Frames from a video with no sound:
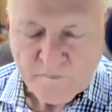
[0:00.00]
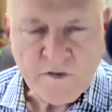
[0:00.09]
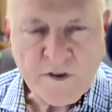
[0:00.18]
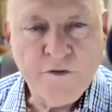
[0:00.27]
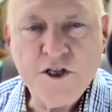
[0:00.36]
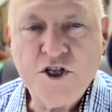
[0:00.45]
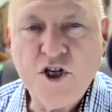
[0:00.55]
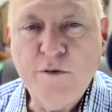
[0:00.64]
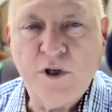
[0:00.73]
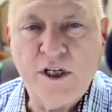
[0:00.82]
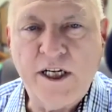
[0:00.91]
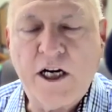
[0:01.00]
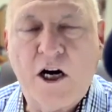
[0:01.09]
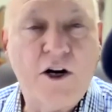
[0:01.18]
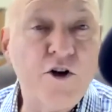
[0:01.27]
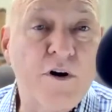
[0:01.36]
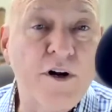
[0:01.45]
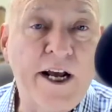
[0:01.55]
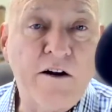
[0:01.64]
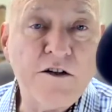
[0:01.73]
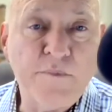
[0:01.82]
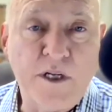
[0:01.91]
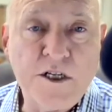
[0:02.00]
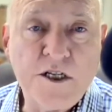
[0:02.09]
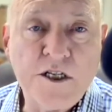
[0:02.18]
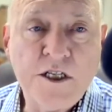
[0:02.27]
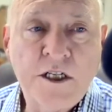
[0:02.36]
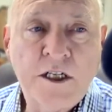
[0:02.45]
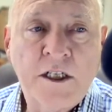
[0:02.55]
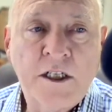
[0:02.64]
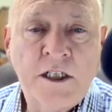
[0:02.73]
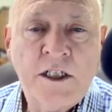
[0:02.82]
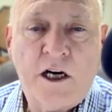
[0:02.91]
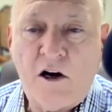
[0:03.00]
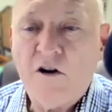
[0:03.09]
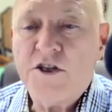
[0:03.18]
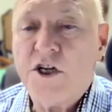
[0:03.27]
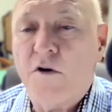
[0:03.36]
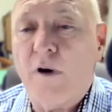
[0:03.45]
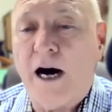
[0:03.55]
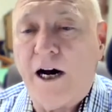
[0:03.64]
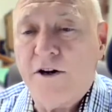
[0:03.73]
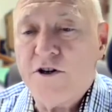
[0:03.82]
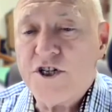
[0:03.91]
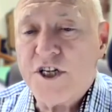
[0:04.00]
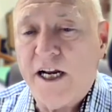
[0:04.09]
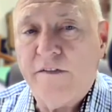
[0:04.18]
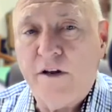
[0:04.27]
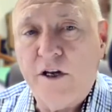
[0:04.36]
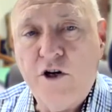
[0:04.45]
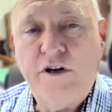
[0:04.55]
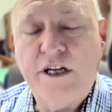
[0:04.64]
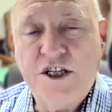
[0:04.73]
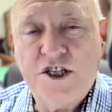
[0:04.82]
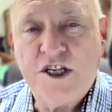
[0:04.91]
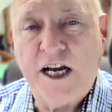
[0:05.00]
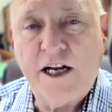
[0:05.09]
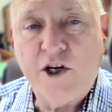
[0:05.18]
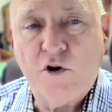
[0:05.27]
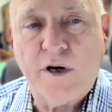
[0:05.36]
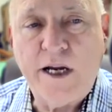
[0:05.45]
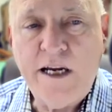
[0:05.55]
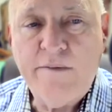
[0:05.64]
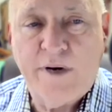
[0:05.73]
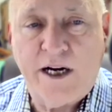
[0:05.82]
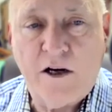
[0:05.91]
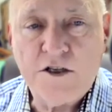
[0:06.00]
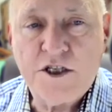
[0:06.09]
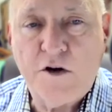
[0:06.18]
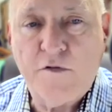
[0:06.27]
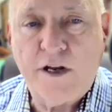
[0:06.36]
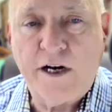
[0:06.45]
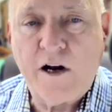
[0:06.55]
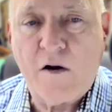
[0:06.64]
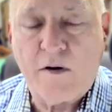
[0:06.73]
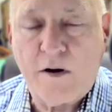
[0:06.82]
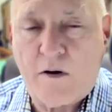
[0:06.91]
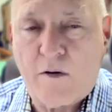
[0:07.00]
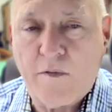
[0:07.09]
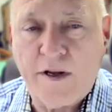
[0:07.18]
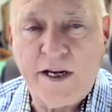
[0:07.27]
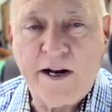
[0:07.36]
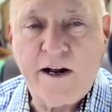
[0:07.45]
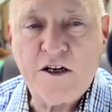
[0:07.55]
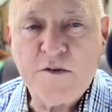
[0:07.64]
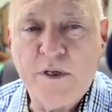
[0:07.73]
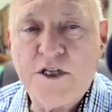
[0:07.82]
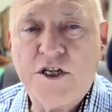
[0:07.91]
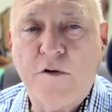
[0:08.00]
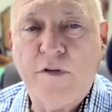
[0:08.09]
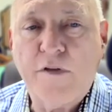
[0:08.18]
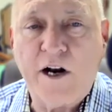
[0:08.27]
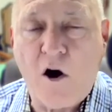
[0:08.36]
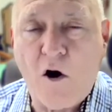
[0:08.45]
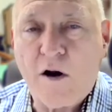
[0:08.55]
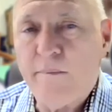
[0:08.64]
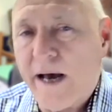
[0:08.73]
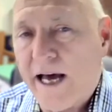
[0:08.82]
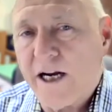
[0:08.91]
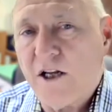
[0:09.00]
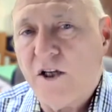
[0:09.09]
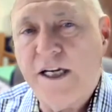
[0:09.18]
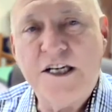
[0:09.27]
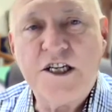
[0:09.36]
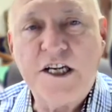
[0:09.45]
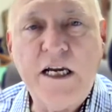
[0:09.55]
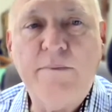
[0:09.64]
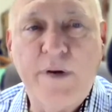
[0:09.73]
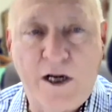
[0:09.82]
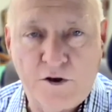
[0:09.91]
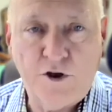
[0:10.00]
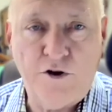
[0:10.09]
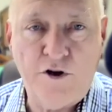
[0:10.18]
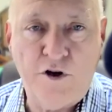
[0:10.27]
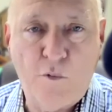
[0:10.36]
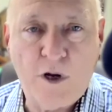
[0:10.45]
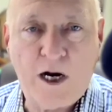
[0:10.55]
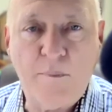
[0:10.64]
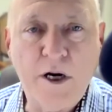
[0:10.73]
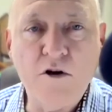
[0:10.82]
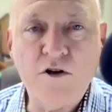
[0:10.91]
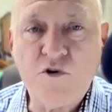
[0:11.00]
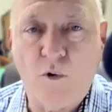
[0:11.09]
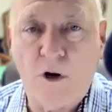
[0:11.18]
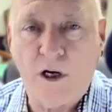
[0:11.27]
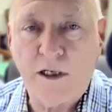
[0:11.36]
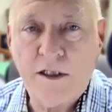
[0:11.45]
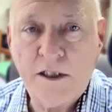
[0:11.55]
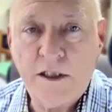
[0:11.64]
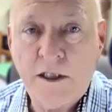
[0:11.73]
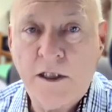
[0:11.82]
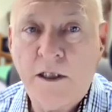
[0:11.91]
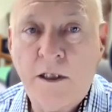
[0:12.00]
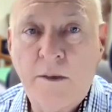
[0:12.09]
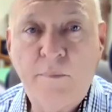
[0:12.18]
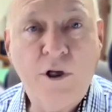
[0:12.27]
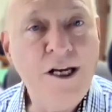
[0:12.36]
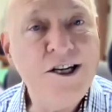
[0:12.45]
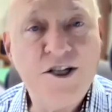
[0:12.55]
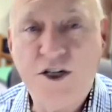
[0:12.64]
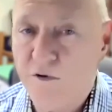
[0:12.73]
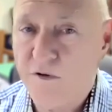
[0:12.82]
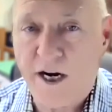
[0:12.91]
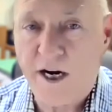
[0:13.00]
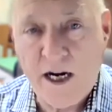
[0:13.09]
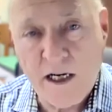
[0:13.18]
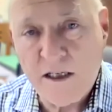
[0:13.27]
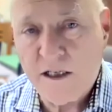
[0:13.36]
the Zoom link on your announcements. Also, I understand that you can set your email so that it, or the announcements, so that it automatically is emailed to you when I post one. Please do that.